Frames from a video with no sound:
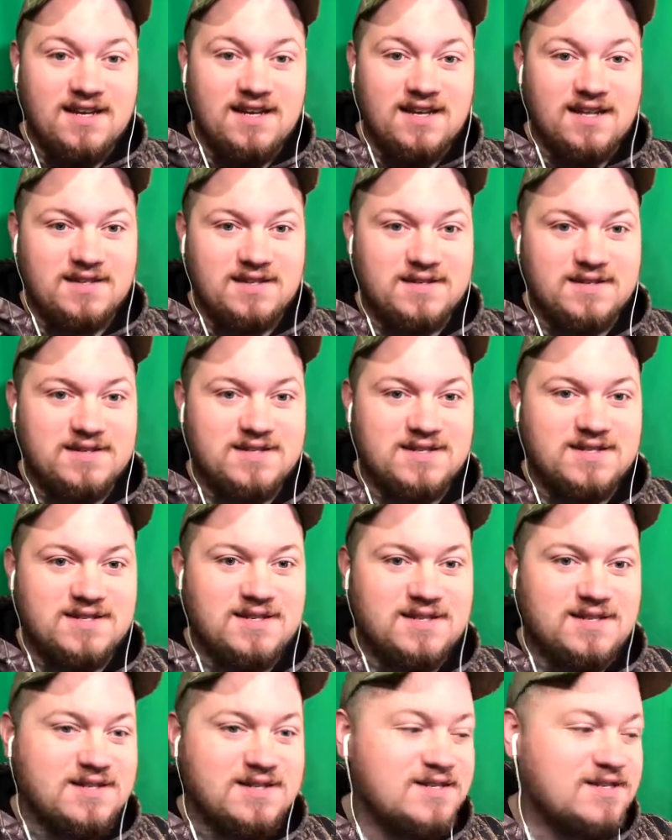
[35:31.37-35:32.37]
Like just
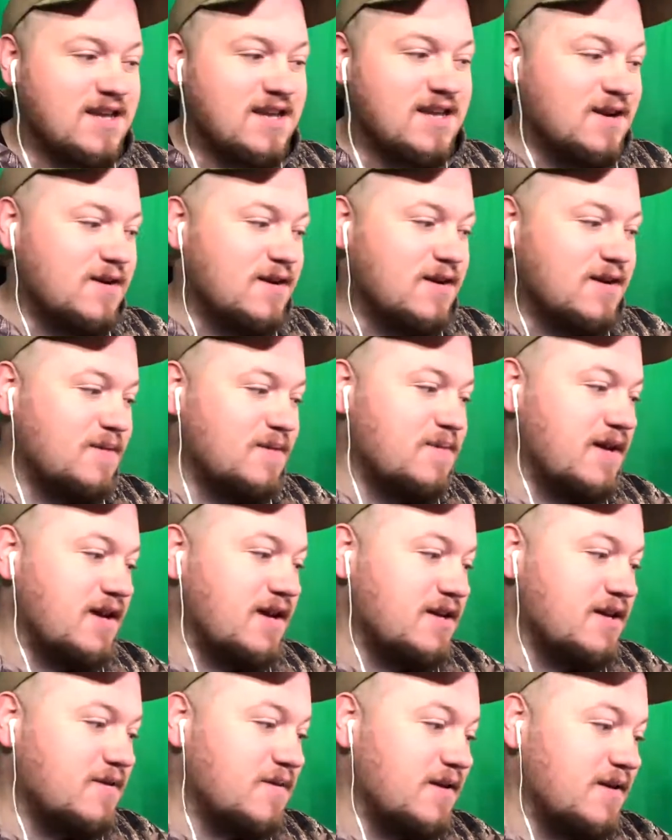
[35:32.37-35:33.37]
staring up at
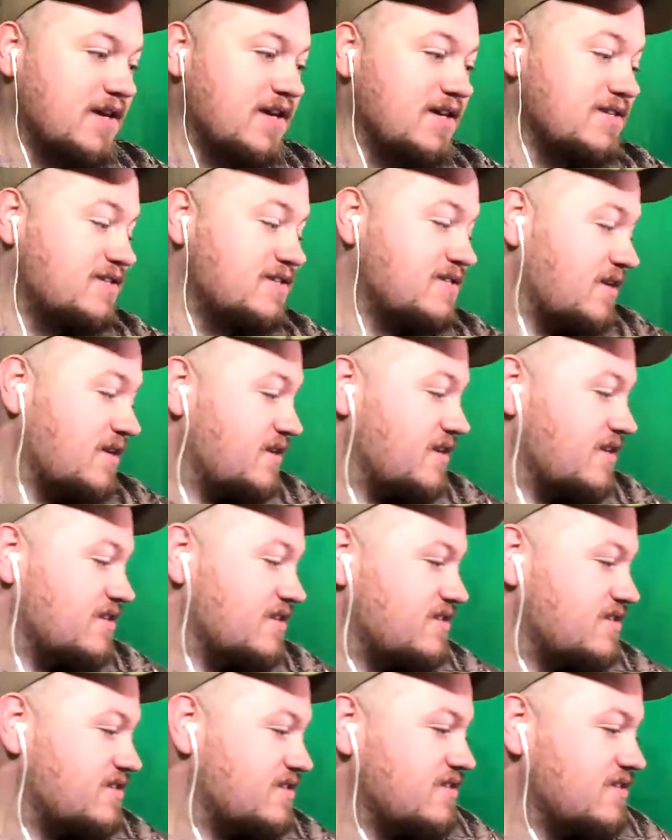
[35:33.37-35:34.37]
him. And his son is
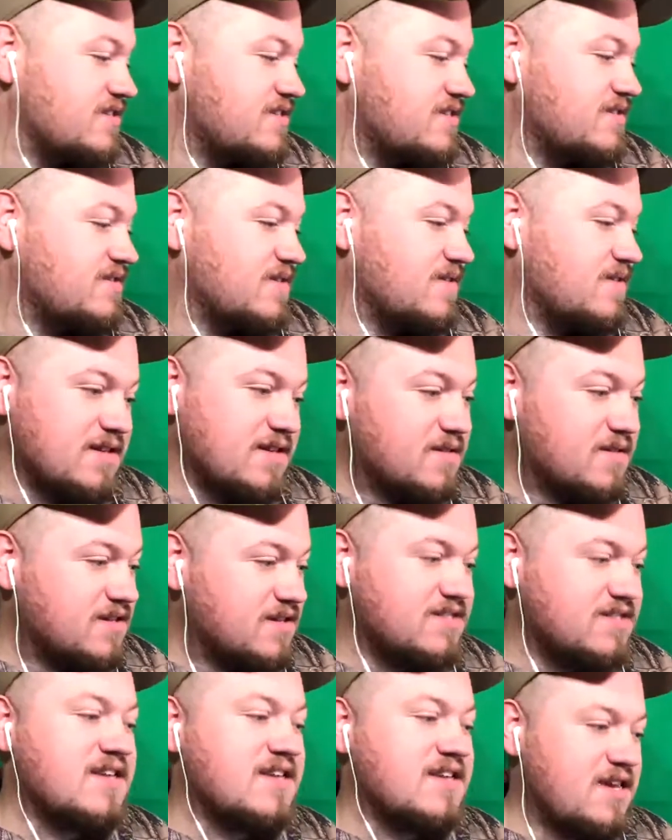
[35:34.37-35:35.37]
like the
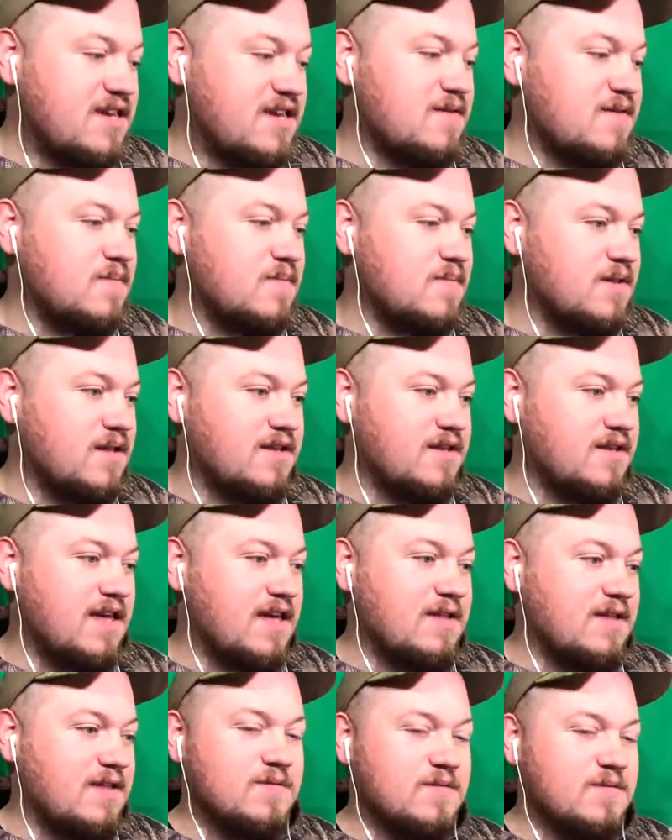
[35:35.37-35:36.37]
same. Like they
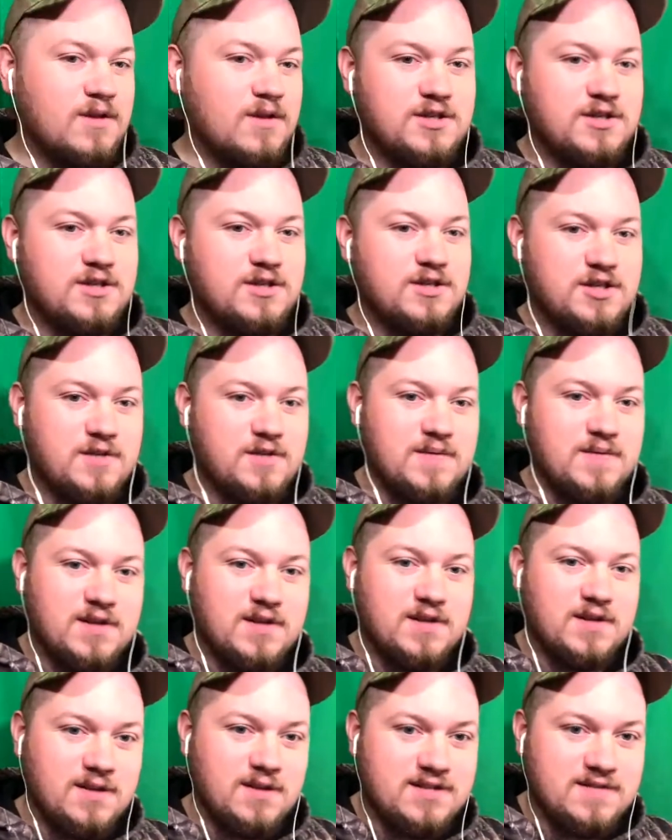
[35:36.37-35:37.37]
legitimately
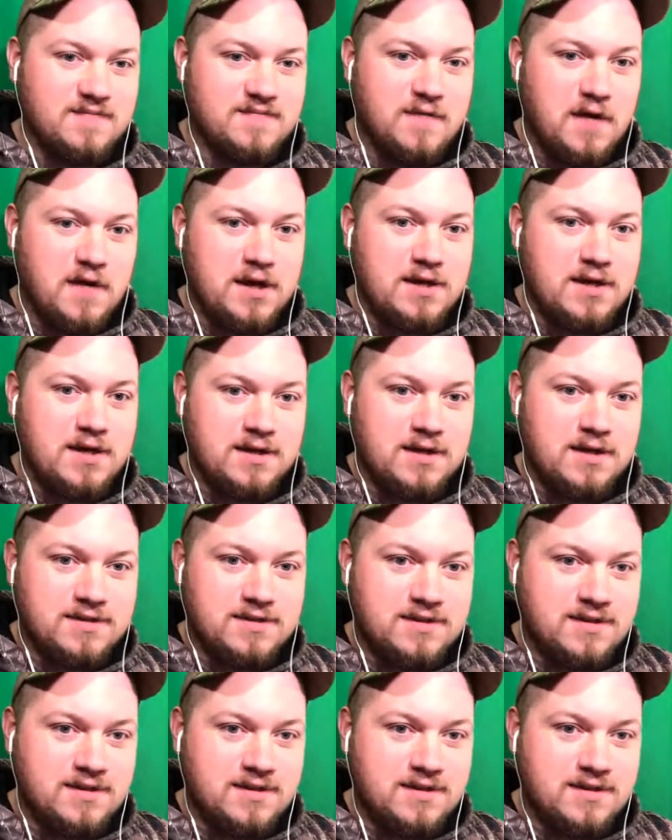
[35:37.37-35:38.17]
look like some Vikings.